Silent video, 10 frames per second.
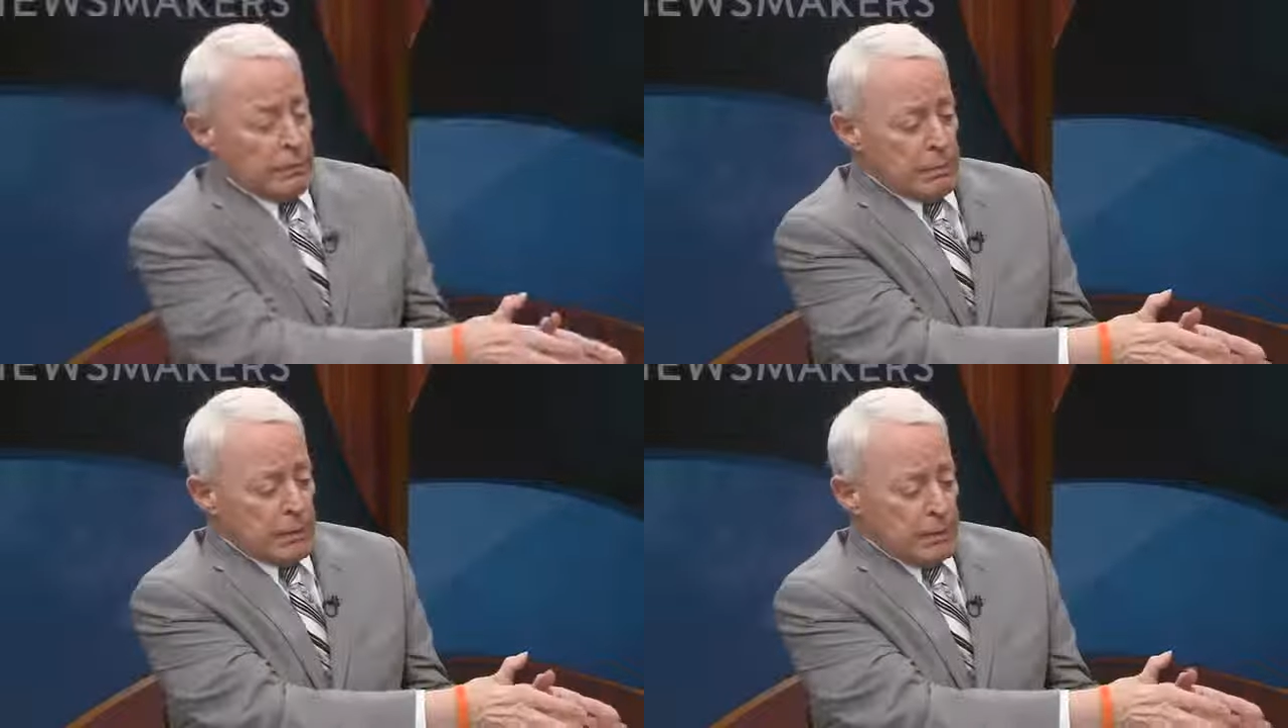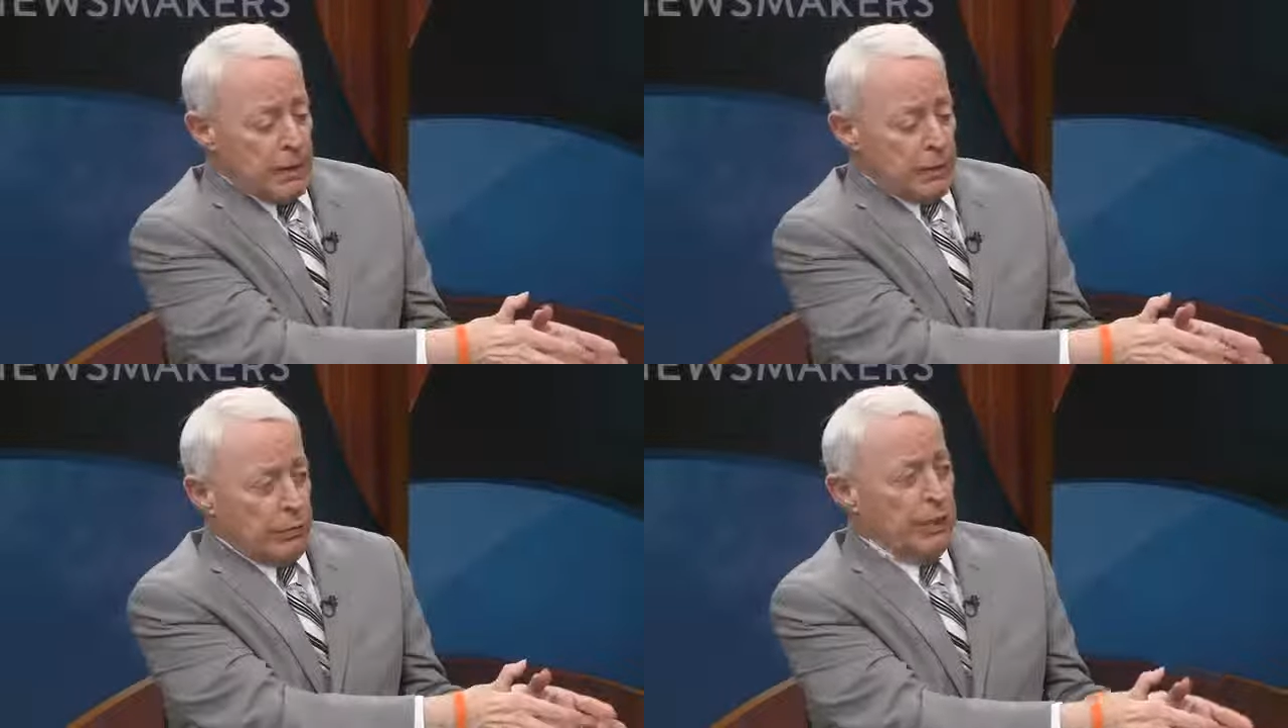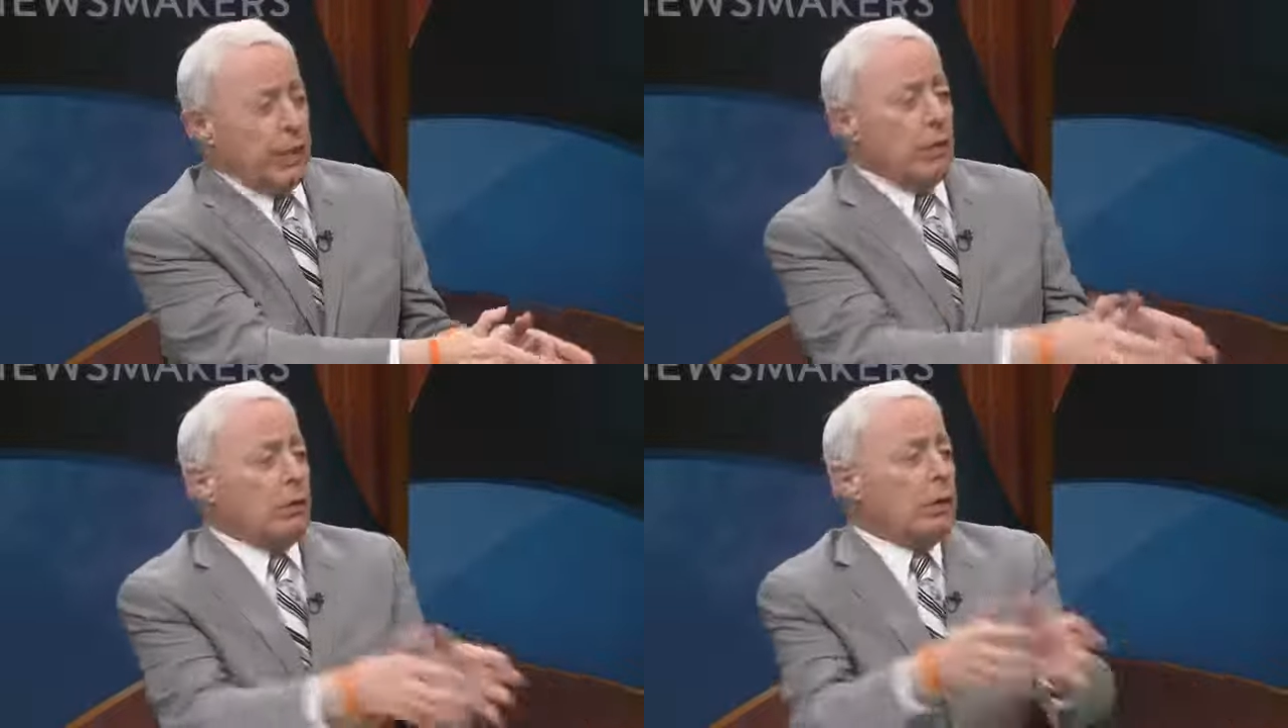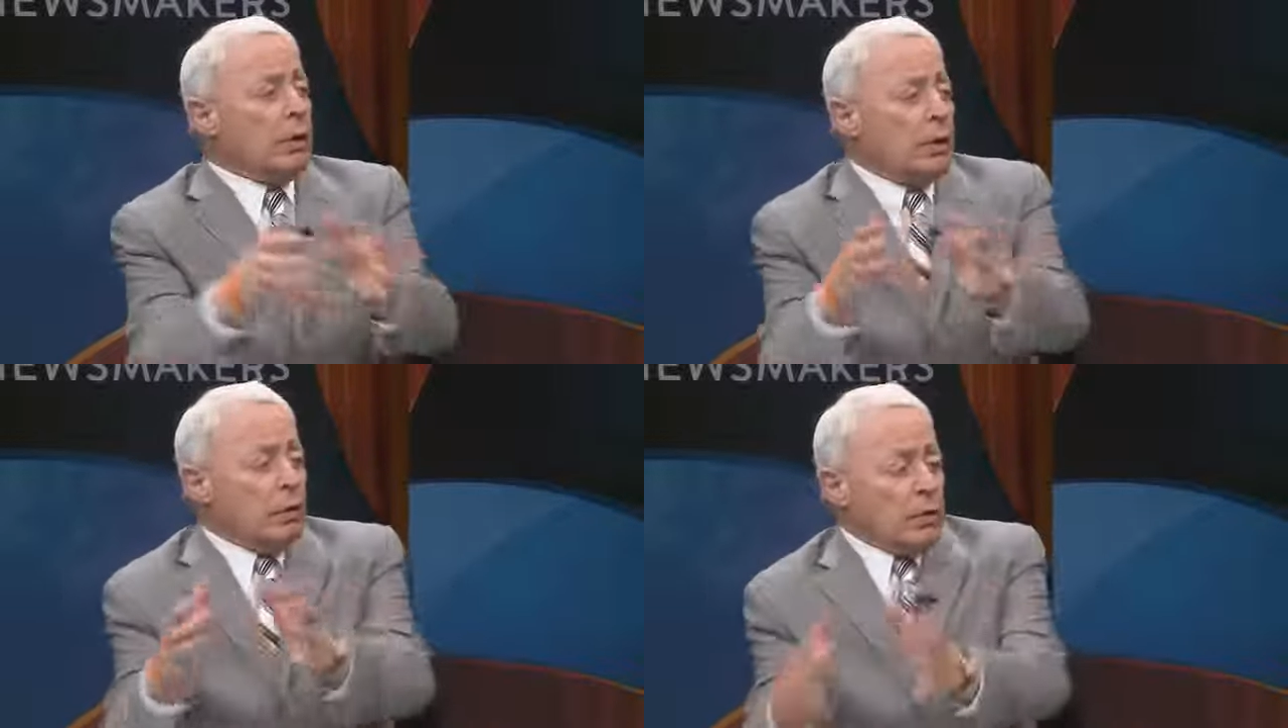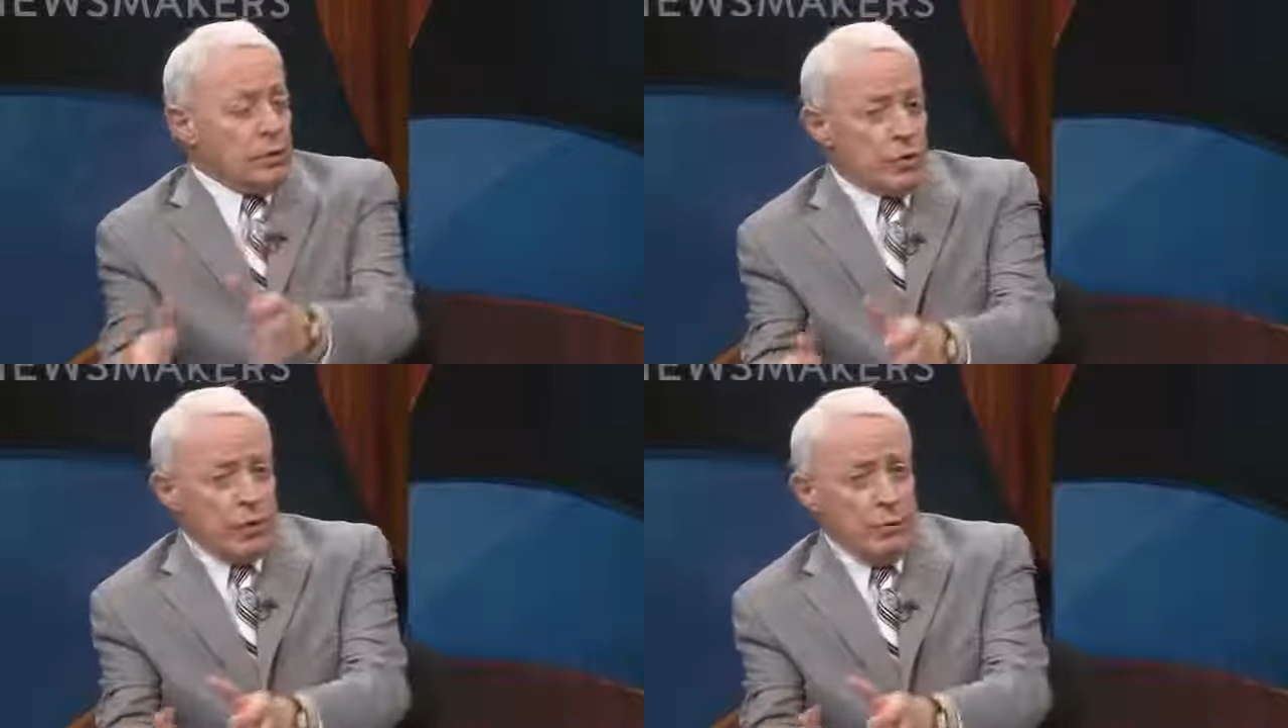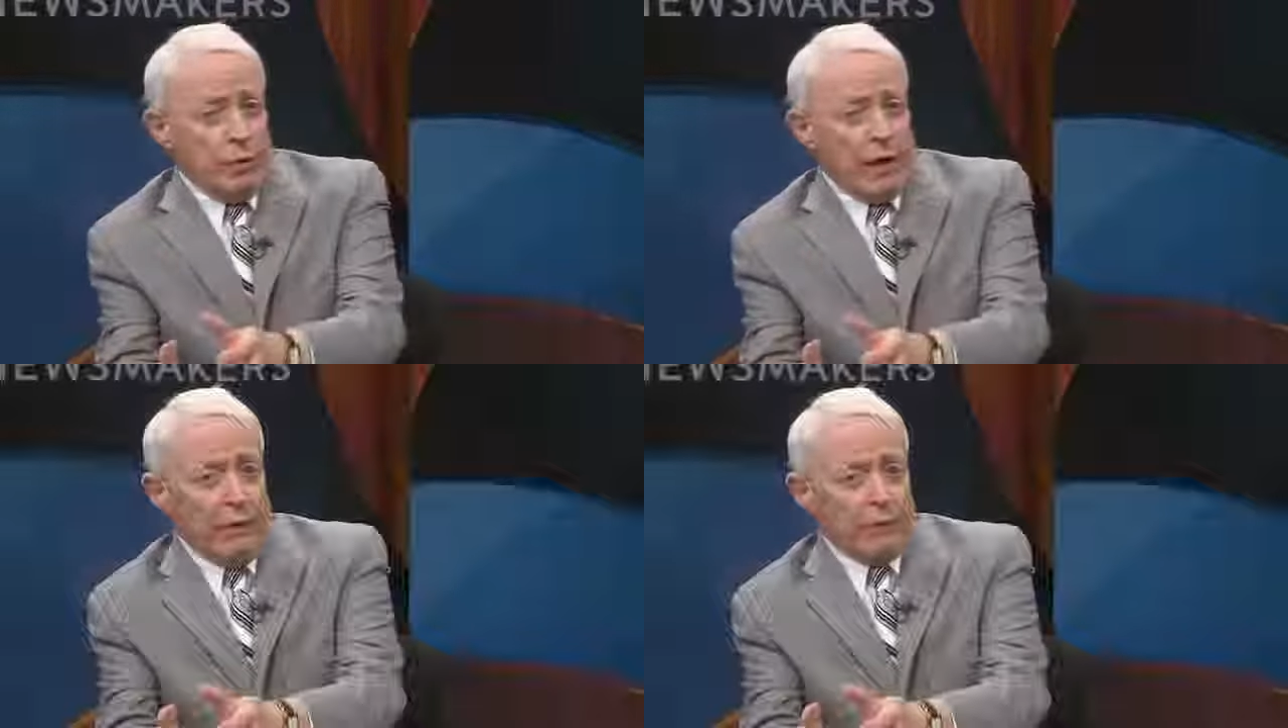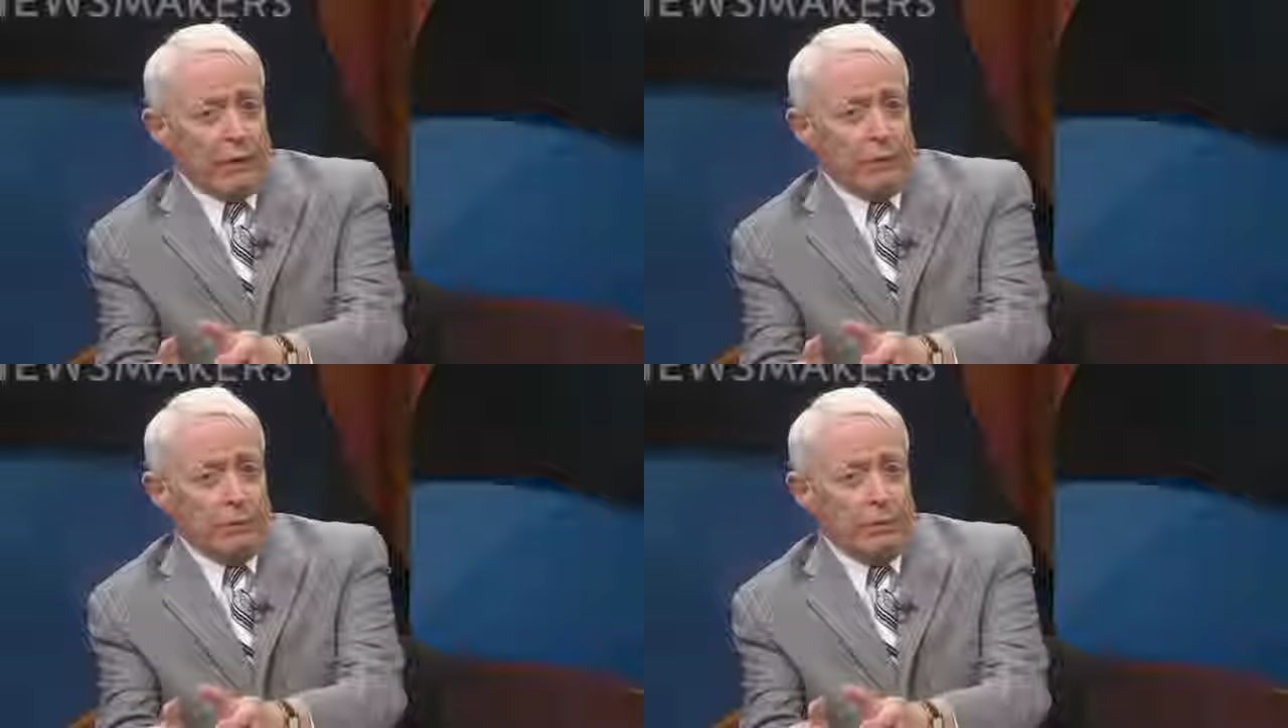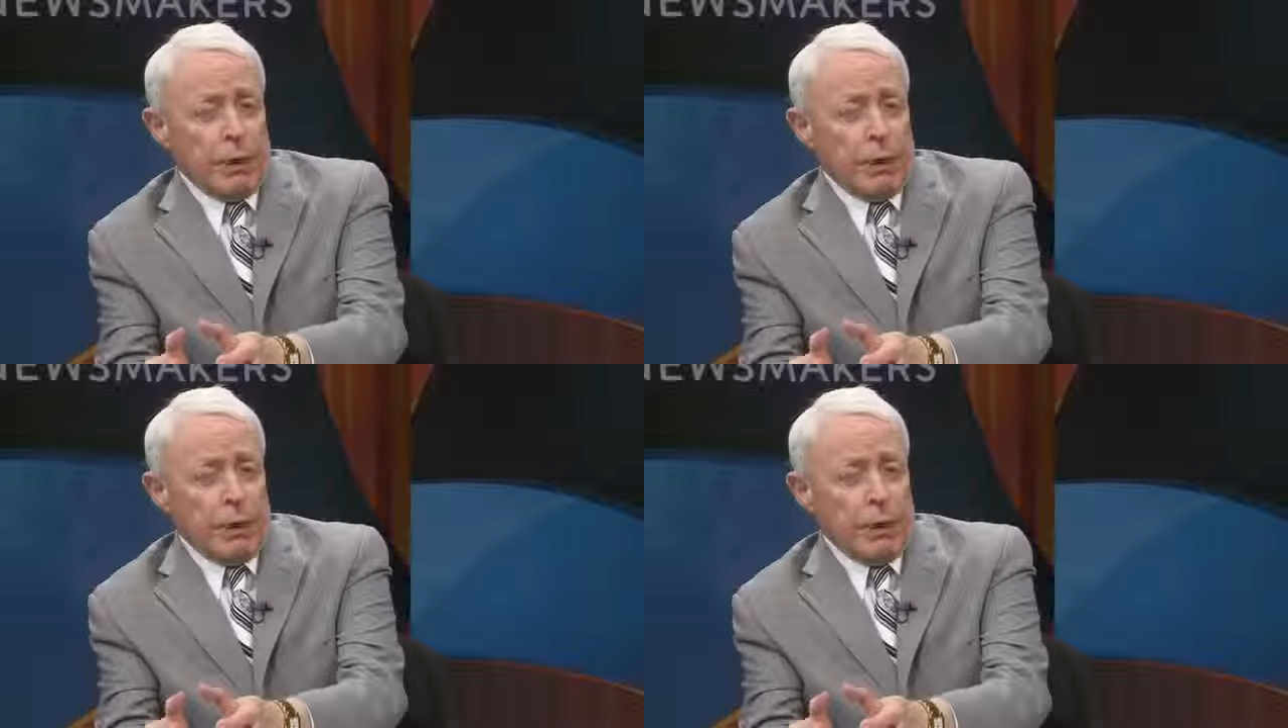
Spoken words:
Ms. Mandarino, she would have to